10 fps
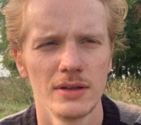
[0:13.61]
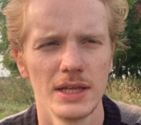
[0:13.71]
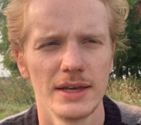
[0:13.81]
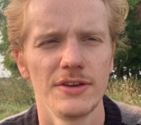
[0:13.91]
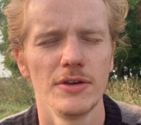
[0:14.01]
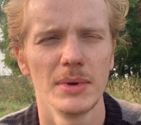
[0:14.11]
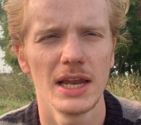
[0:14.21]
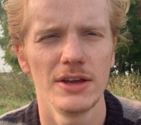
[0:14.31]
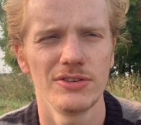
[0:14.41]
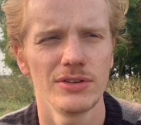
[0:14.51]
the
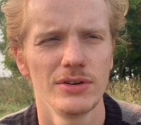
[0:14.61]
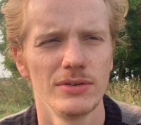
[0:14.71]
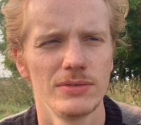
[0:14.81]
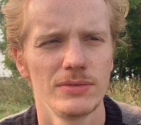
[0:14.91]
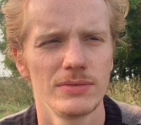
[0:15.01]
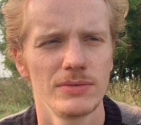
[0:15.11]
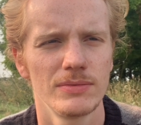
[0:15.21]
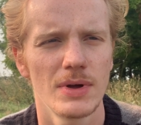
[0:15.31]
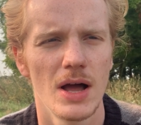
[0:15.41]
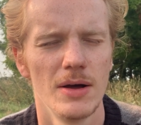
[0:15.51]
accumulation of
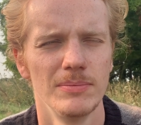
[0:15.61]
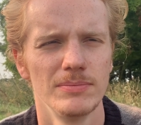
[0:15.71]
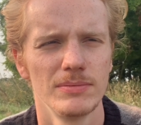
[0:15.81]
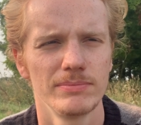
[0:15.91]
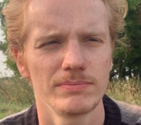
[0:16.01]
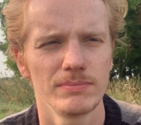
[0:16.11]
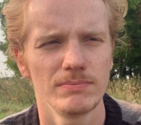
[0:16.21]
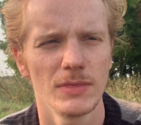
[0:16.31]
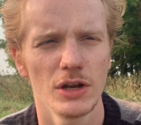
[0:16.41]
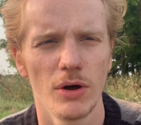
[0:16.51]
um,
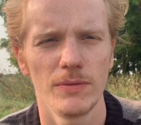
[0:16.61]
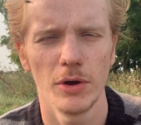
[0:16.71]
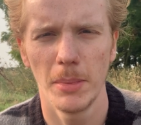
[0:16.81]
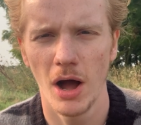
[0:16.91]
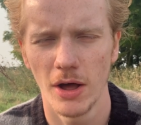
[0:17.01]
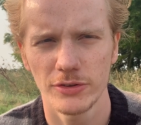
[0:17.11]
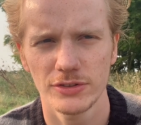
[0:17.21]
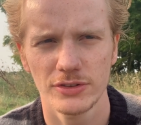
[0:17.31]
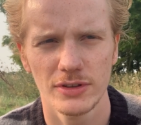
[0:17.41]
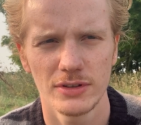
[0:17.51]
a lot of your
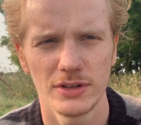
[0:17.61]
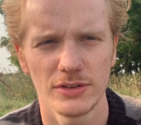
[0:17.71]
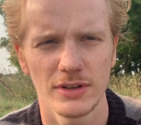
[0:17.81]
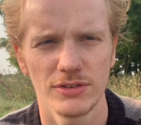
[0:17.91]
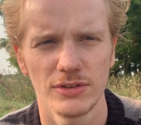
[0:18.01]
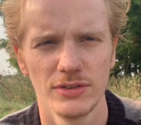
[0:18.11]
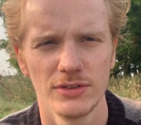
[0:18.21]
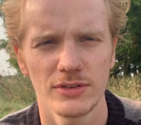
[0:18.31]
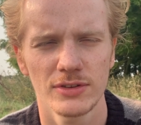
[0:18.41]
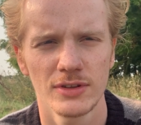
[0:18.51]
past
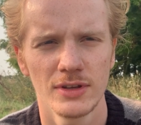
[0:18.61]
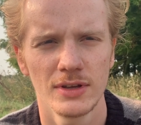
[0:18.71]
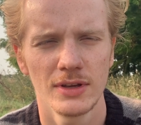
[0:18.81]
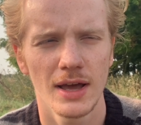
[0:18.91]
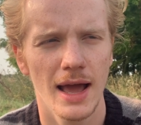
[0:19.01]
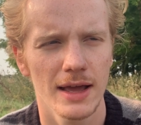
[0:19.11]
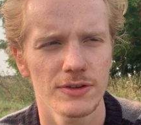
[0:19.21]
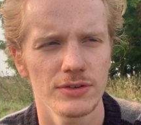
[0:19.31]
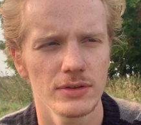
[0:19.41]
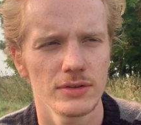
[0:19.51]
decisions,
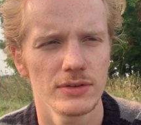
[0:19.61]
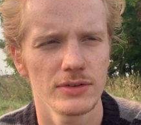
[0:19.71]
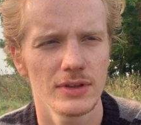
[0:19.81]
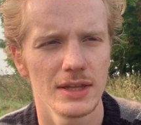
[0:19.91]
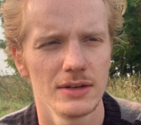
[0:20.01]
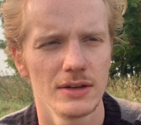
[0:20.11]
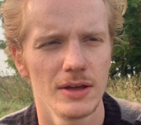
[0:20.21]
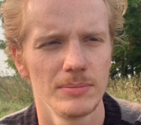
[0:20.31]
actions, and